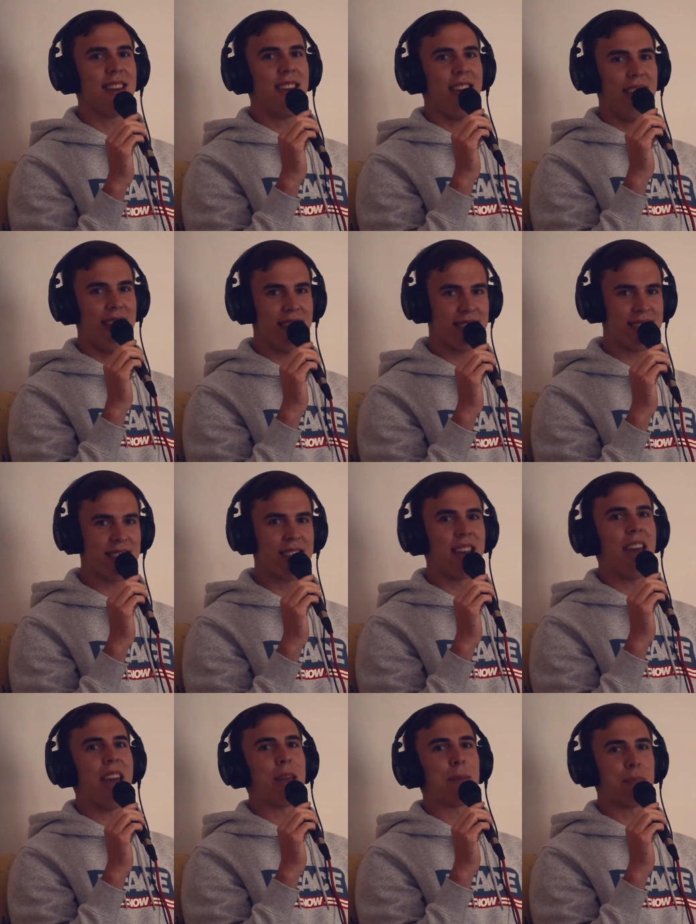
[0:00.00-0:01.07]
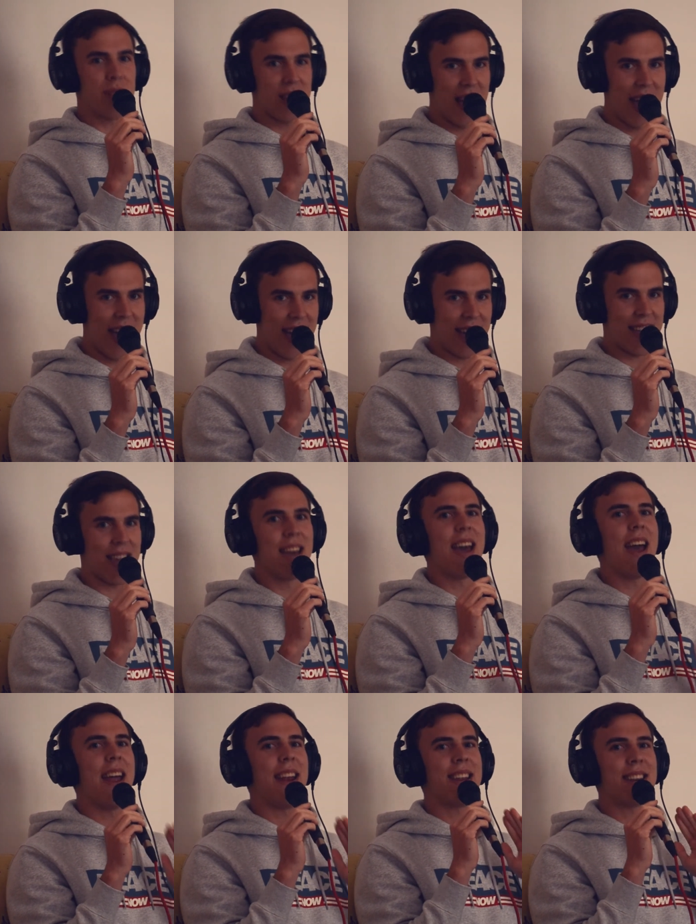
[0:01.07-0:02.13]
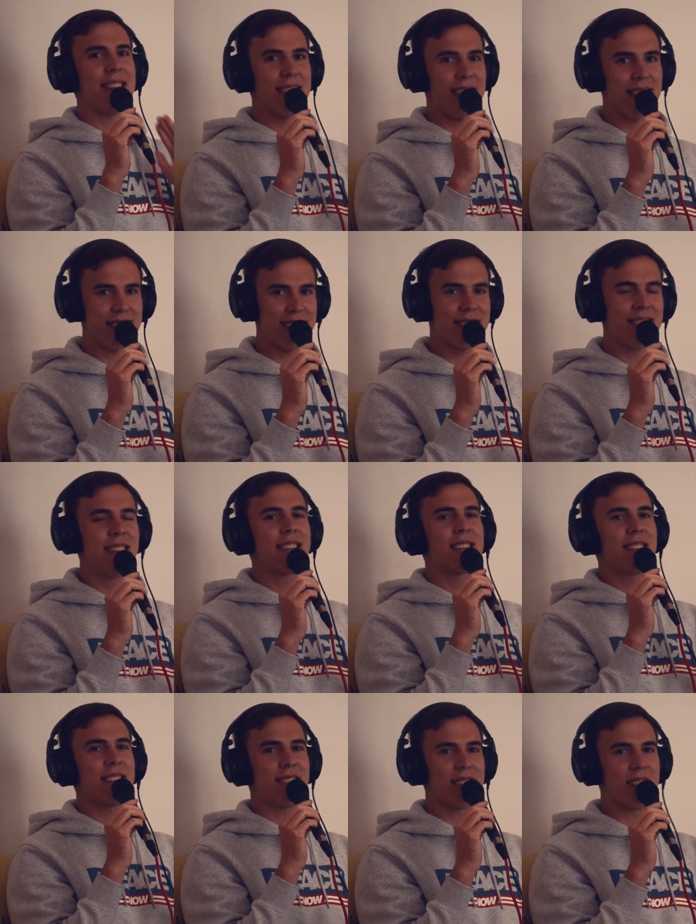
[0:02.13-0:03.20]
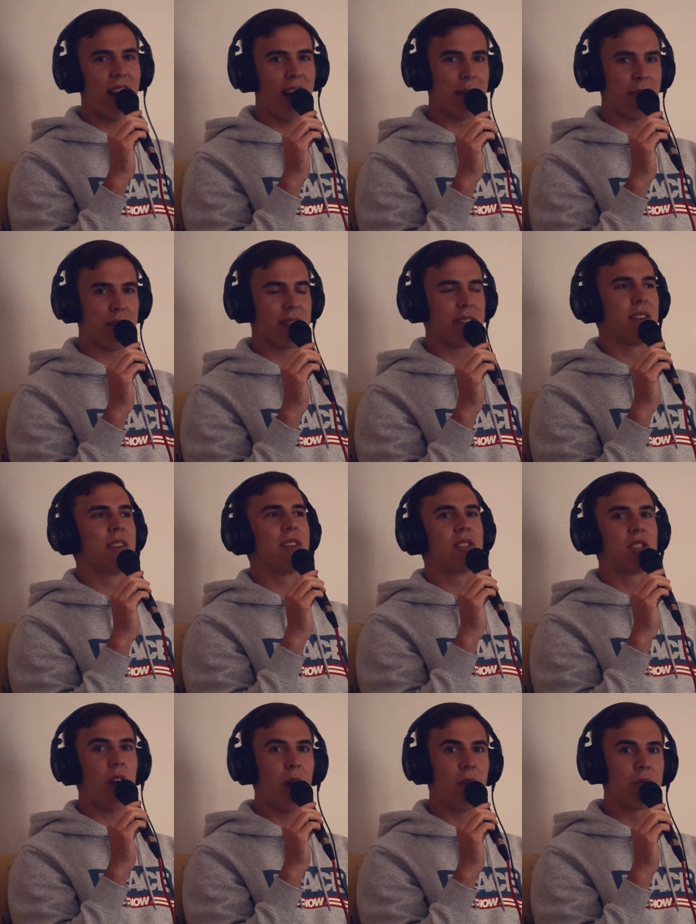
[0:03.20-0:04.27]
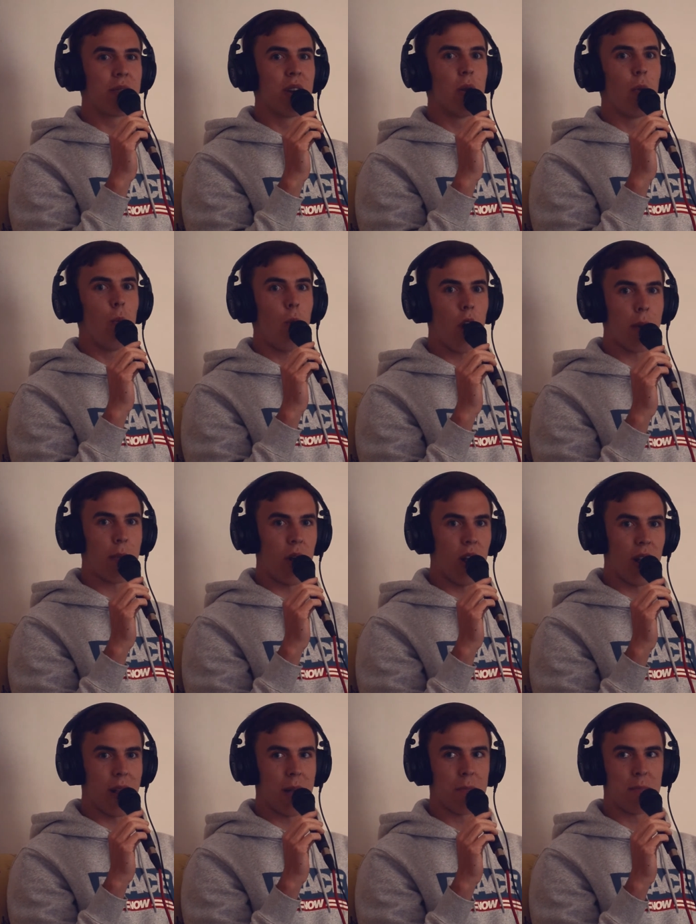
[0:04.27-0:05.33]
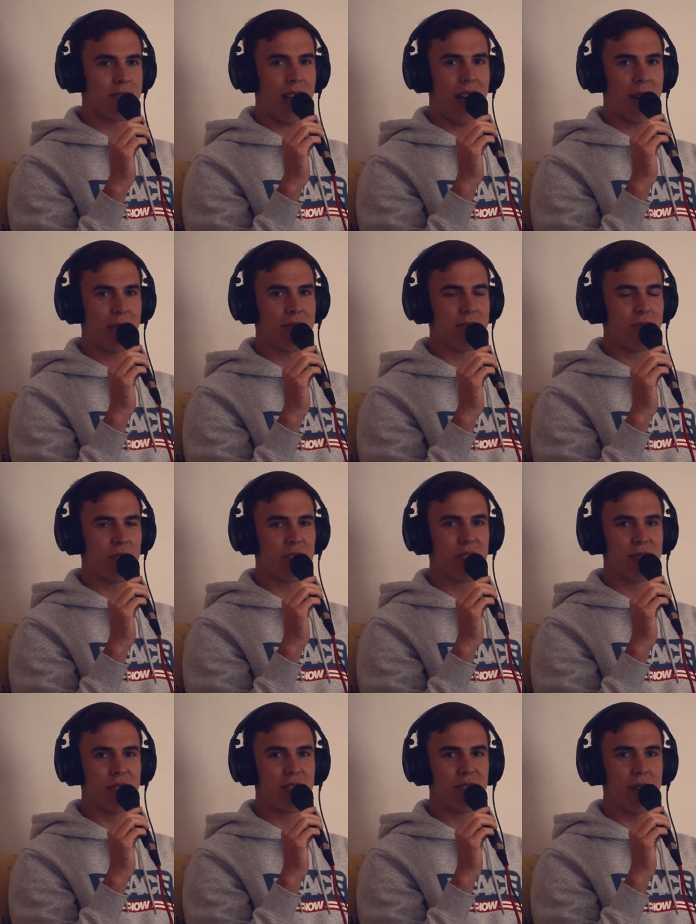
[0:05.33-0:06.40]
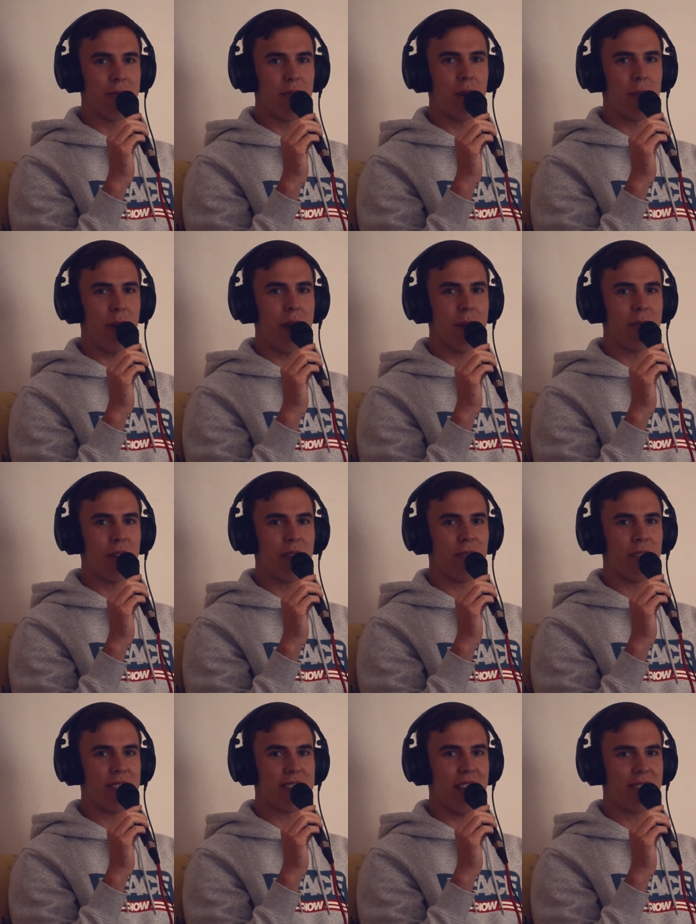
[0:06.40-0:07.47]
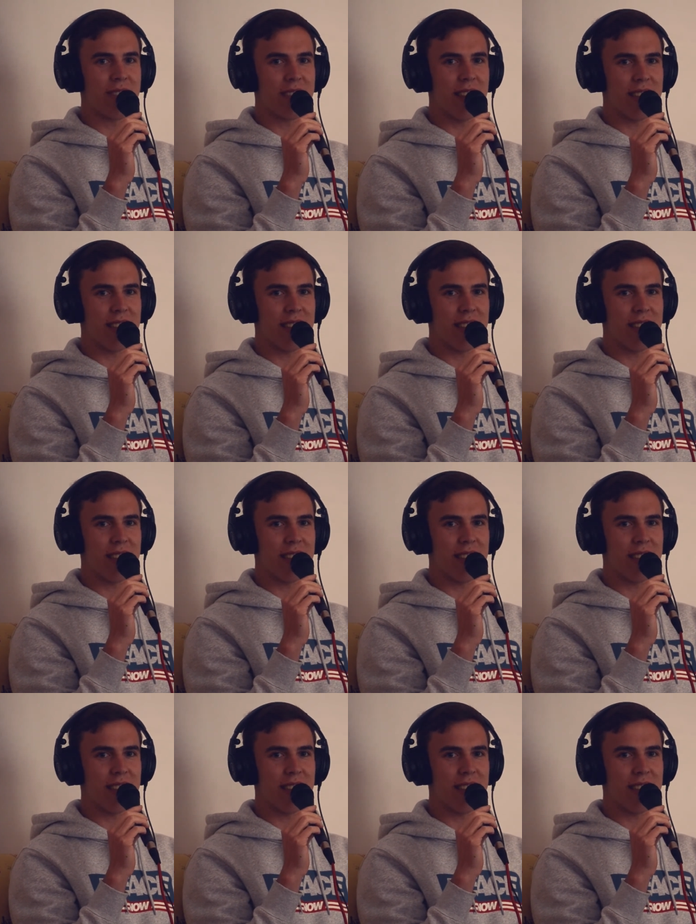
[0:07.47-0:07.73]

is a plague, and it needs to stop. Don't warble. How would you enjoy Mo Bamba if it sounded like